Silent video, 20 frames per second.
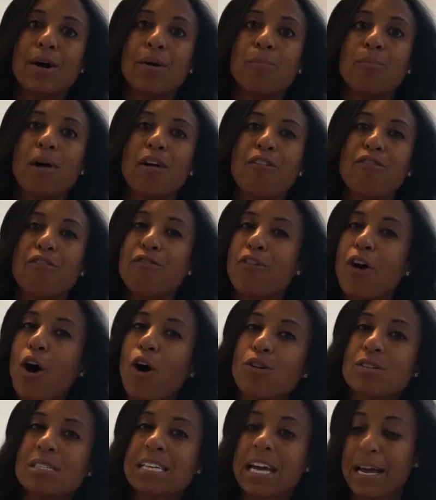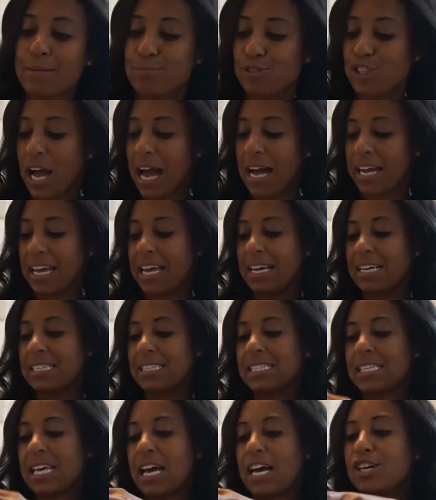but fall type
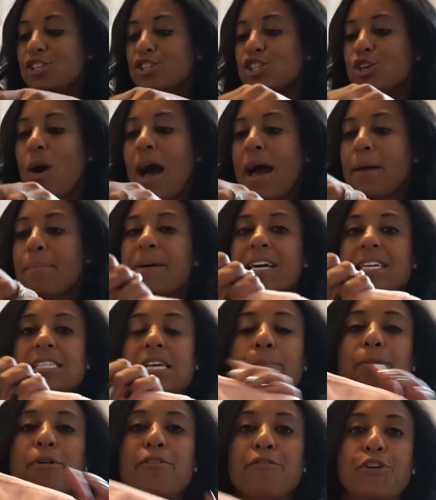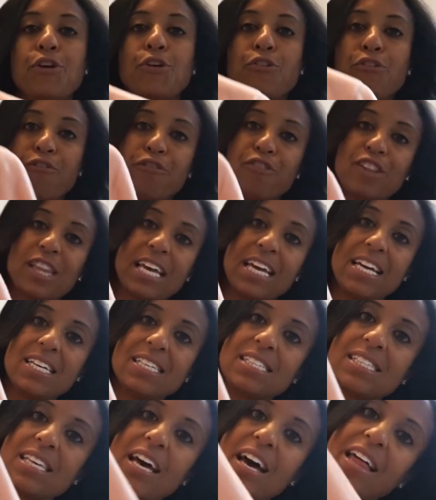jackets. So I picked up a few
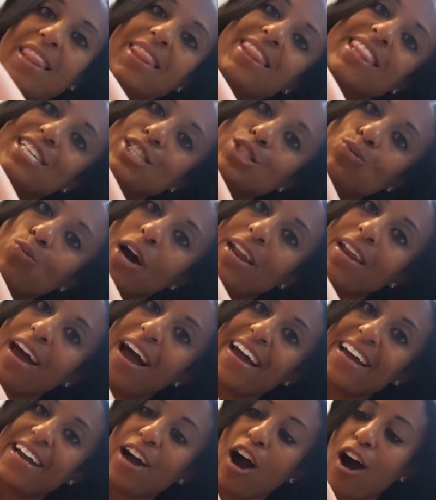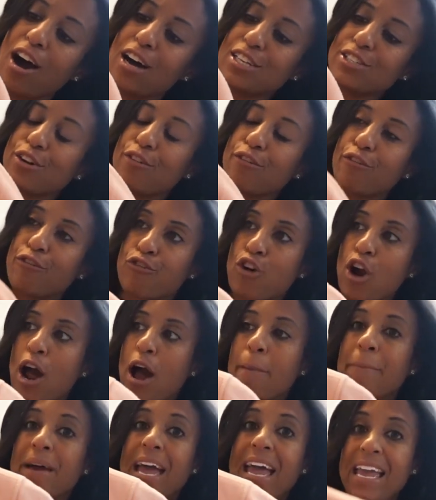fleece. This one I got
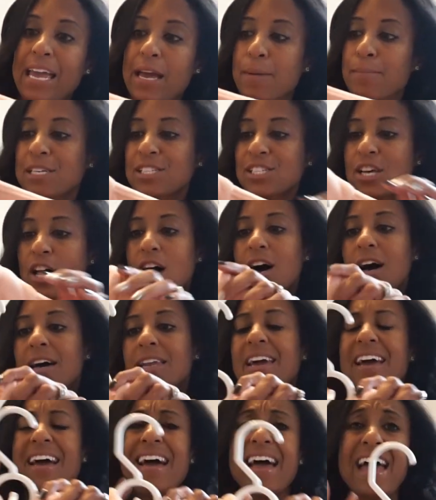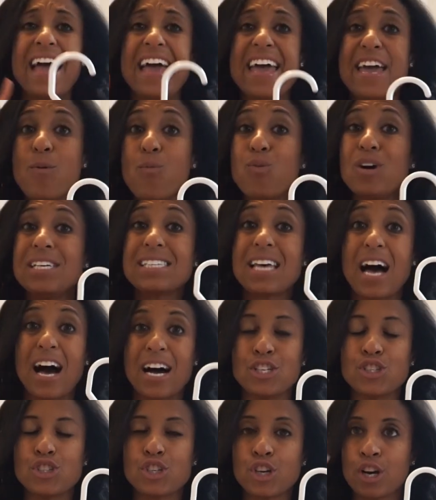from Amazon. It was
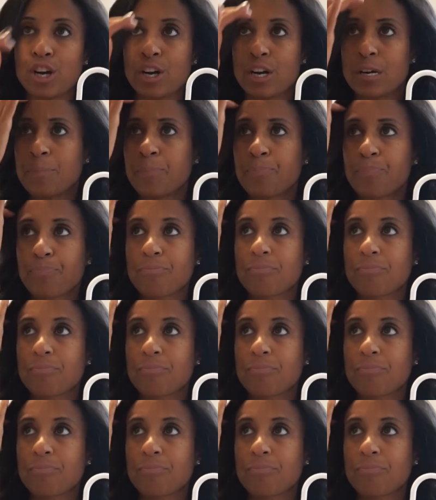under